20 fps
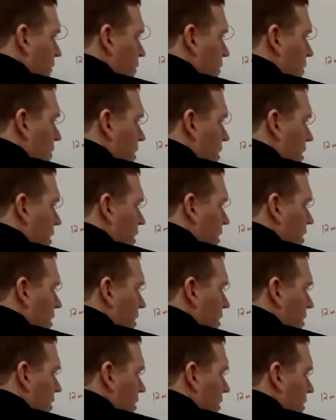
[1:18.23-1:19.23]
4
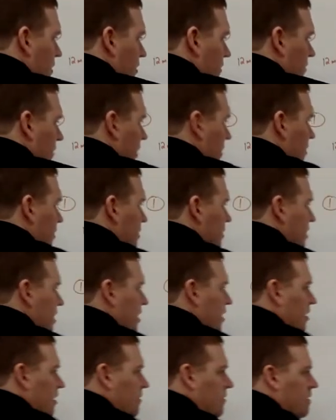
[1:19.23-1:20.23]
meters
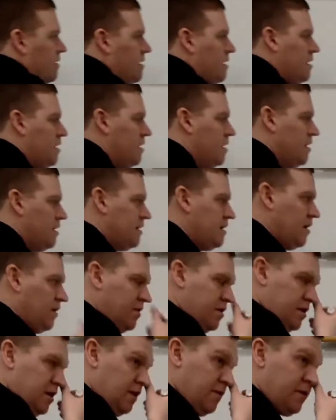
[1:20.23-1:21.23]
here. Now
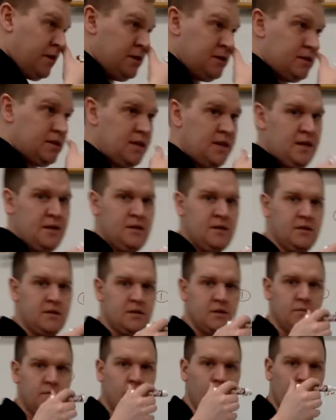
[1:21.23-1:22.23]
the difference
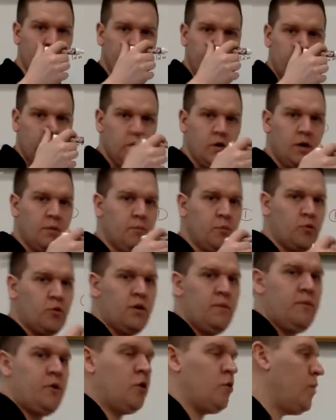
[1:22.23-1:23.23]
is, when we were doing
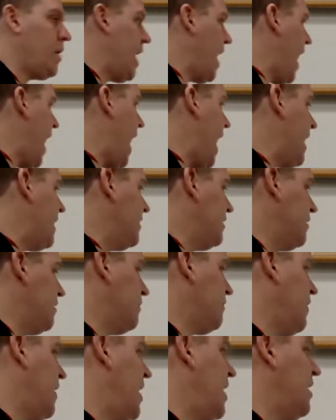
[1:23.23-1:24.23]
perimeter, we had to
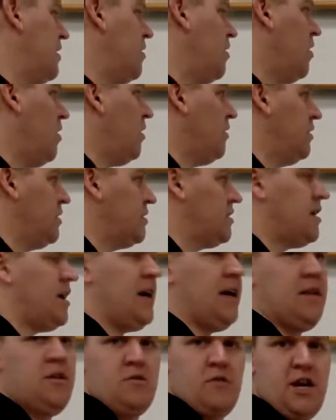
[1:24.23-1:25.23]
find all the
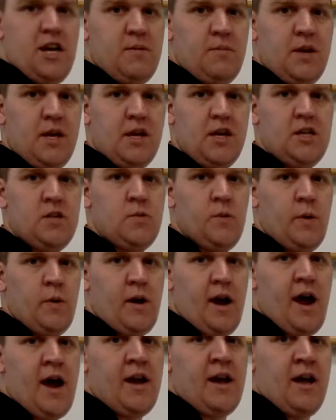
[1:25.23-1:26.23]
sides, right? Because we
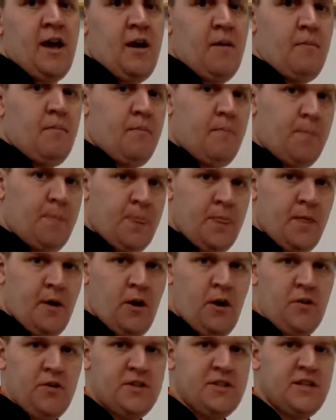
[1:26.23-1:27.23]
were adding up
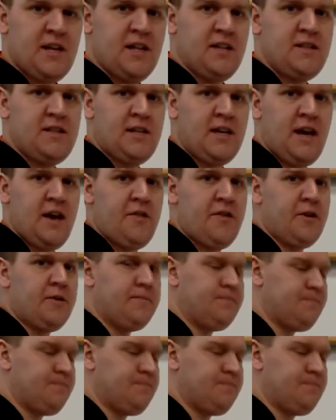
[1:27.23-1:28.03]
all the sides together.